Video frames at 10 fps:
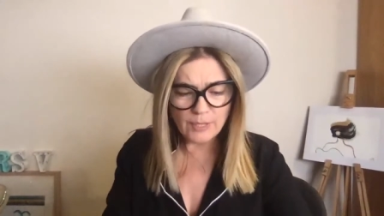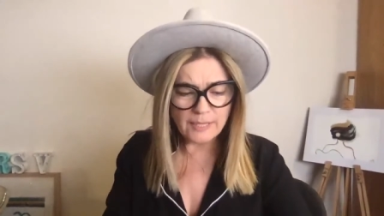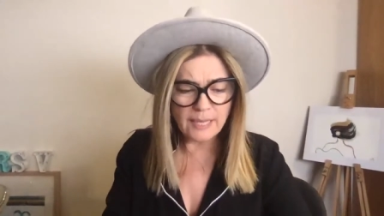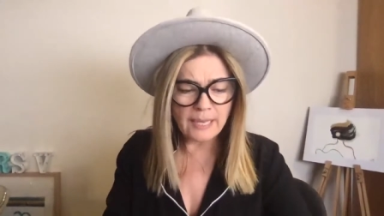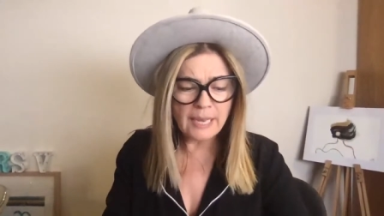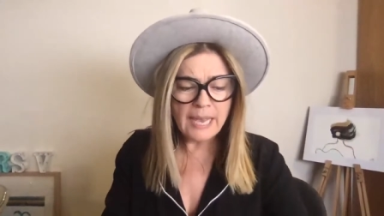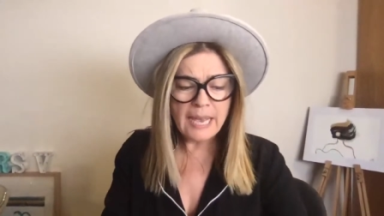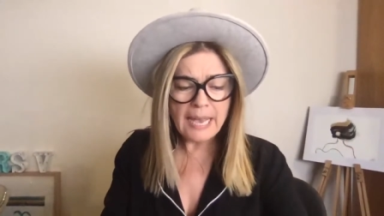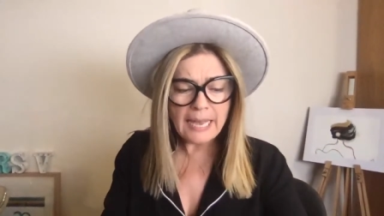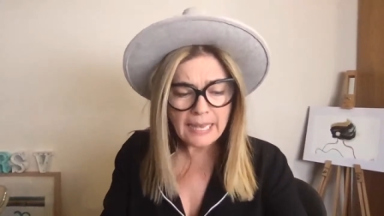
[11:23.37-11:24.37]
Is there
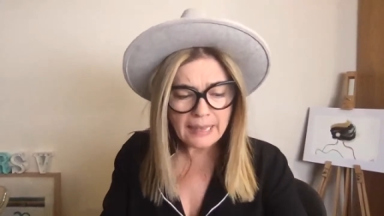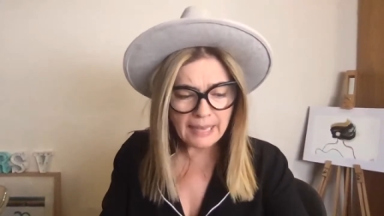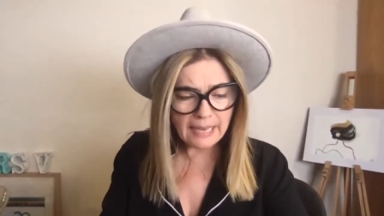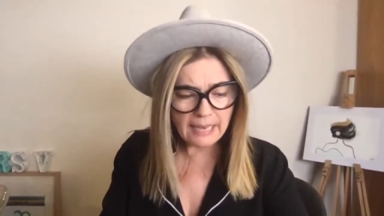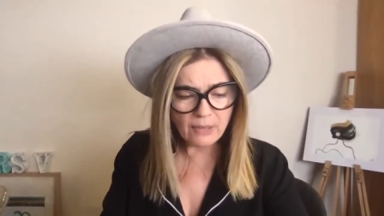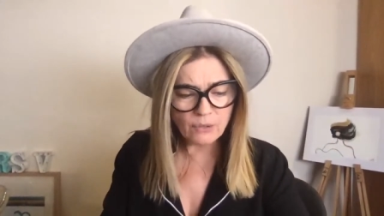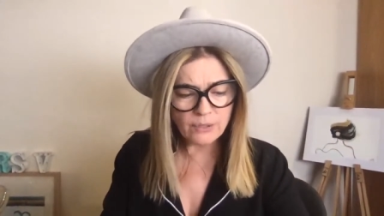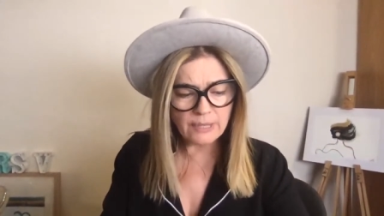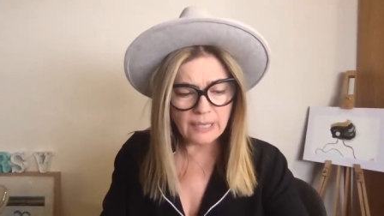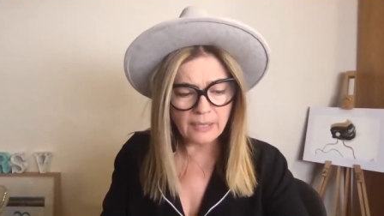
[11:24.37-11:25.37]
anything else
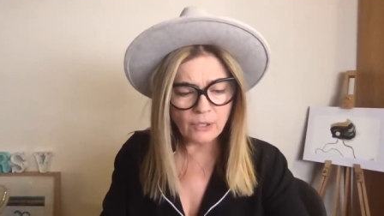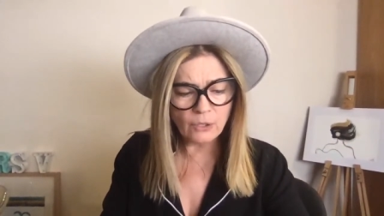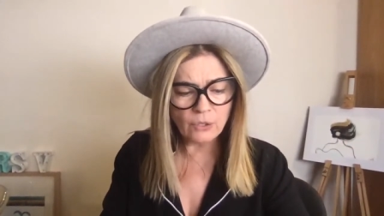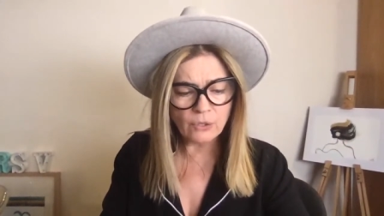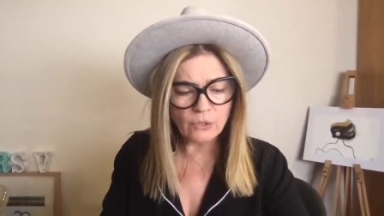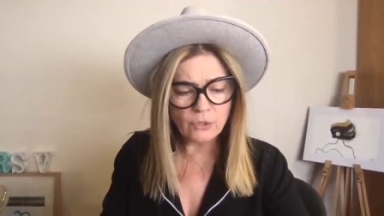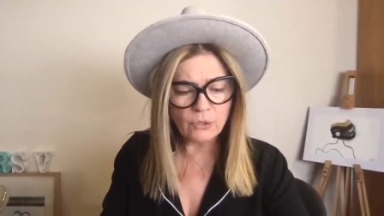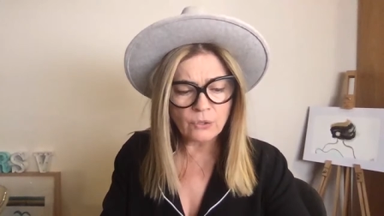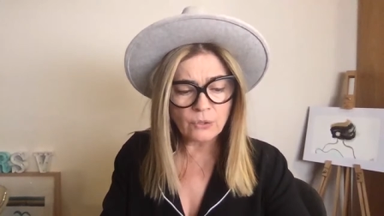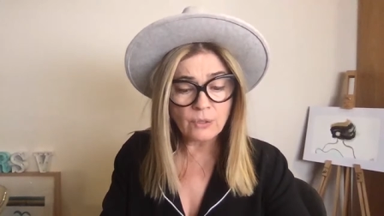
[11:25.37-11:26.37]
that you can
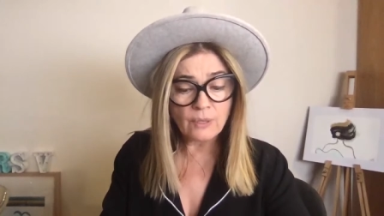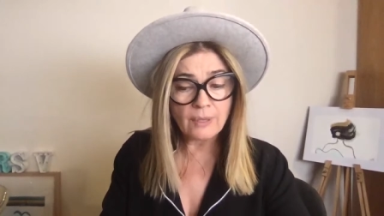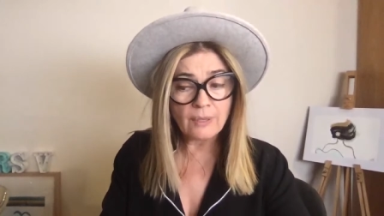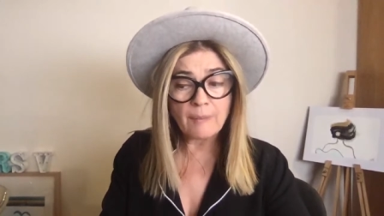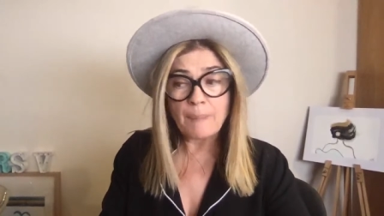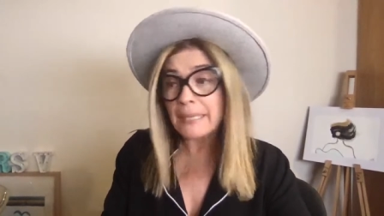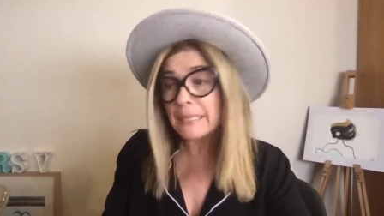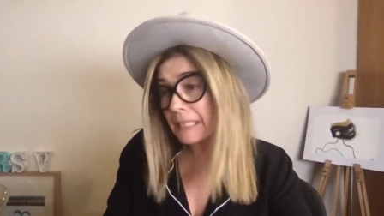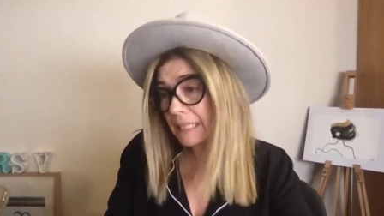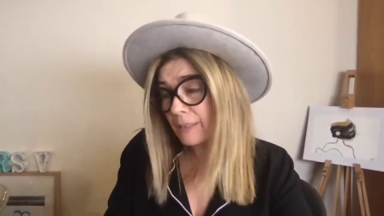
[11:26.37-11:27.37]
do
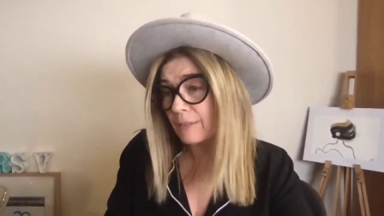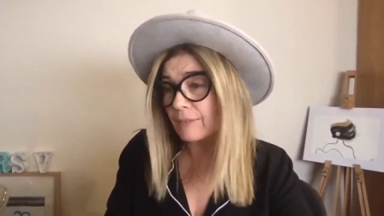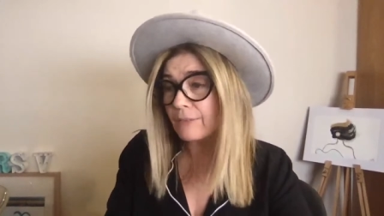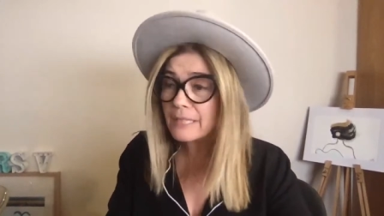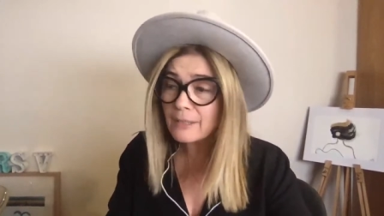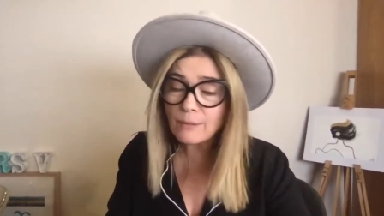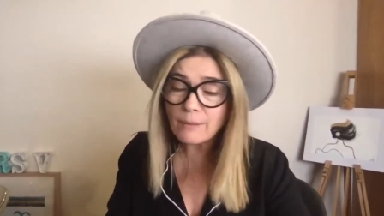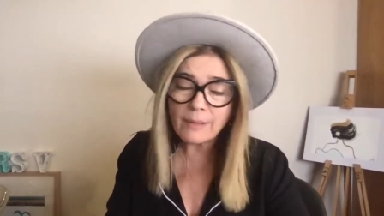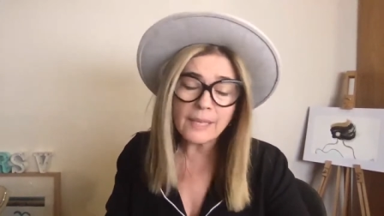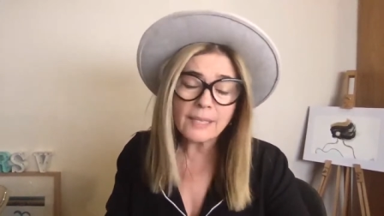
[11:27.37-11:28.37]
mentally or physical
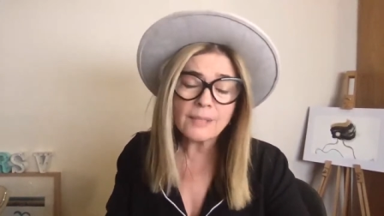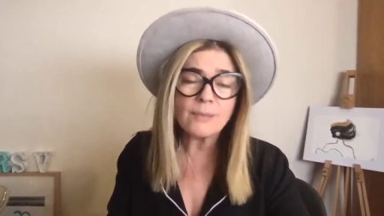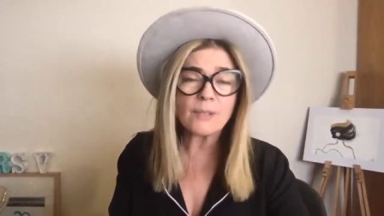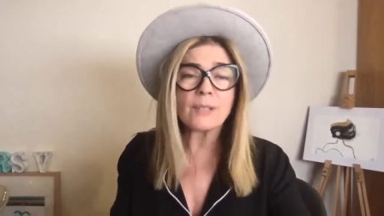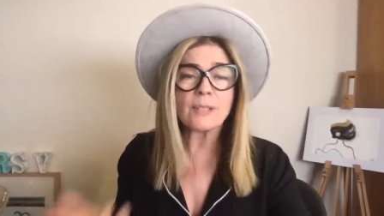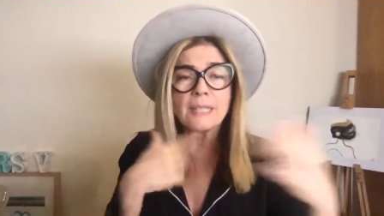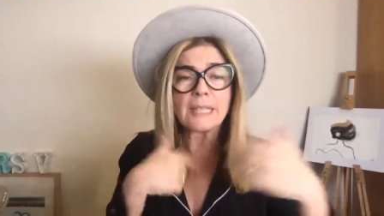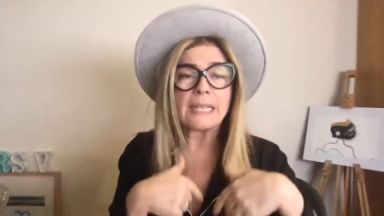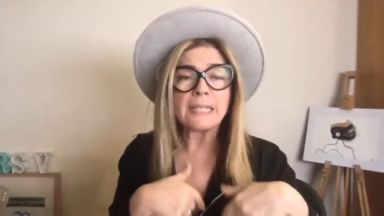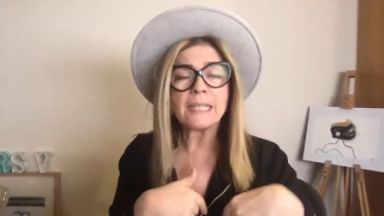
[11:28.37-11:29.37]
things versus
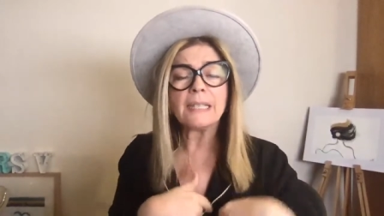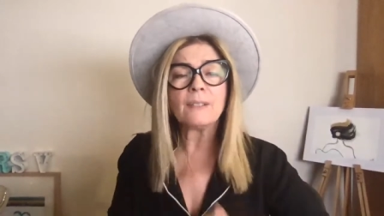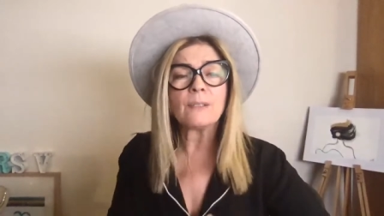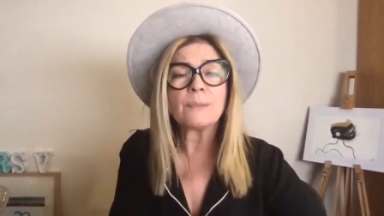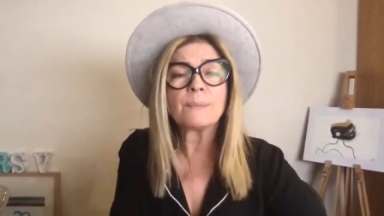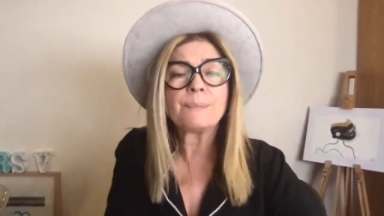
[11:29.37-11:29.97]
eating or...?